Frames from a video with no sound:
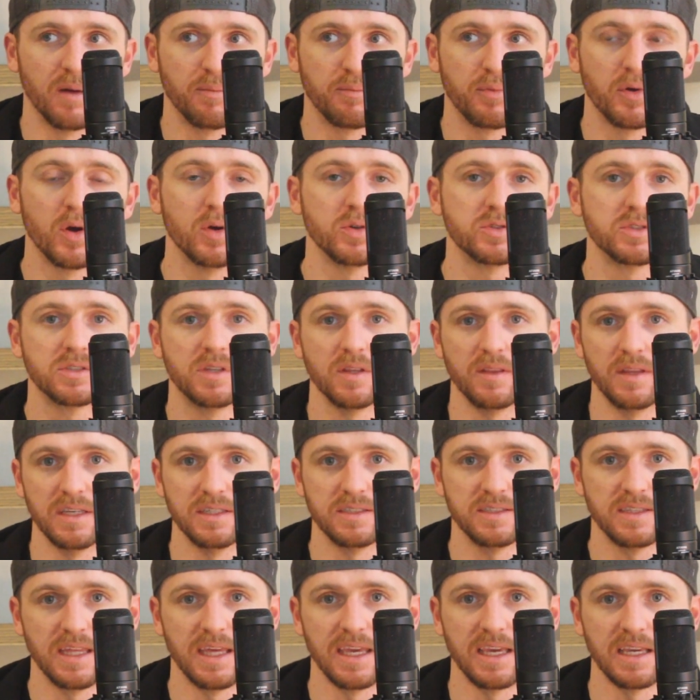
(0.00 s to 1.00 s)
approach to
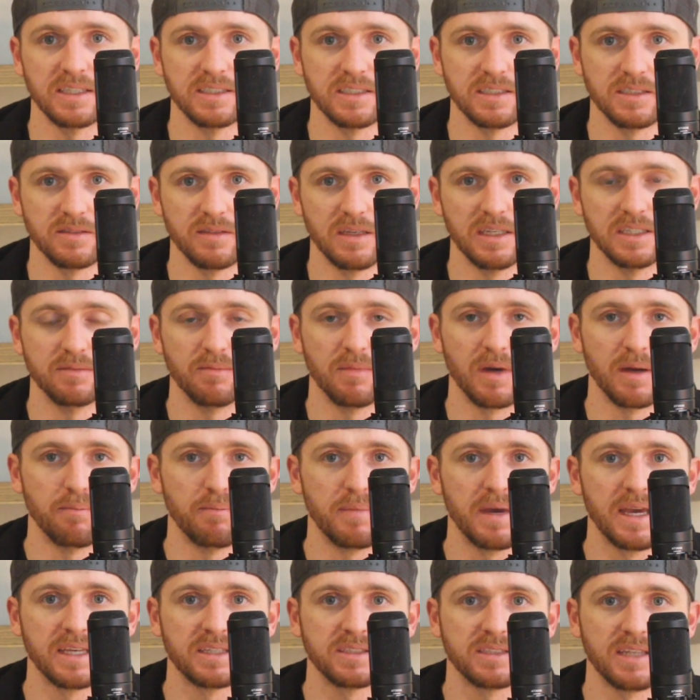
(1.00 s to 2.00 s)
these things is is my
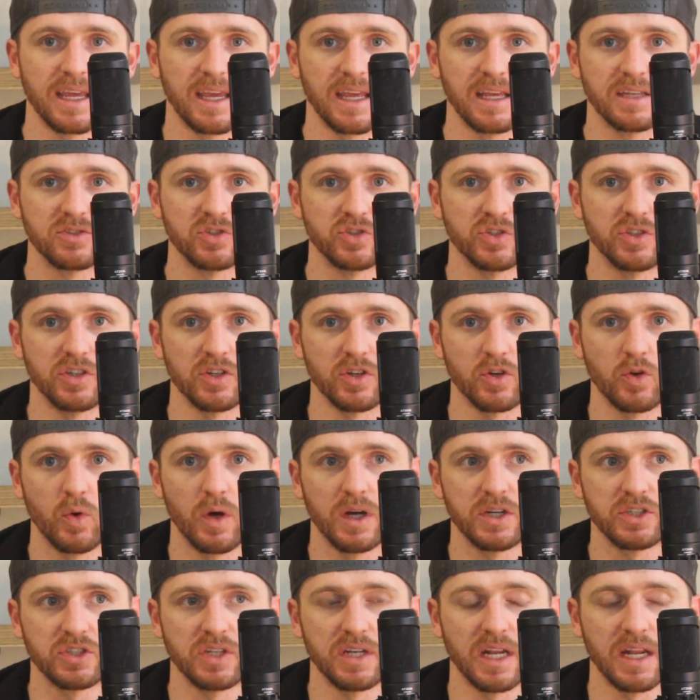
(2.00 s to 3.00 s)
best answer to your
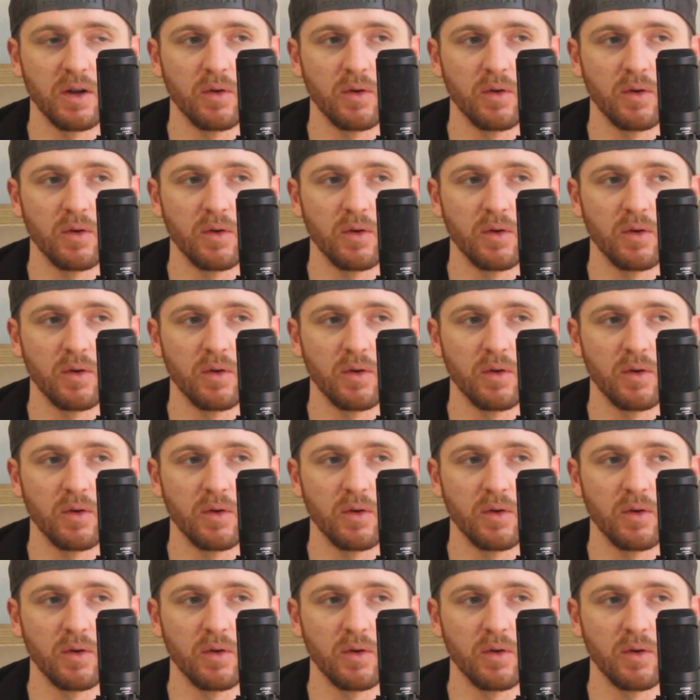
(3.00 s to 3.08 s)
question.